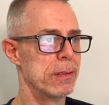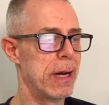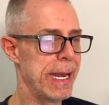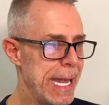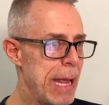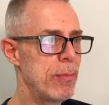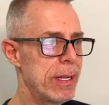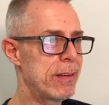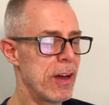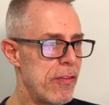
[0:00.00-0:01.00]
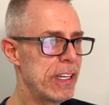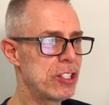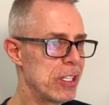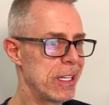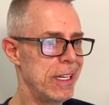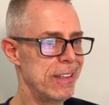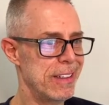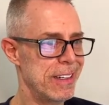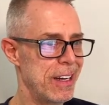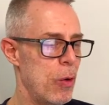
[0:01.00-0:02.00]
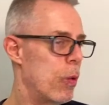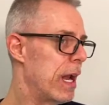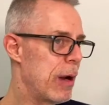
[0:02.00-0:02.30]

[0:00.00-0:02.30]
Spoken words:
I named it officially when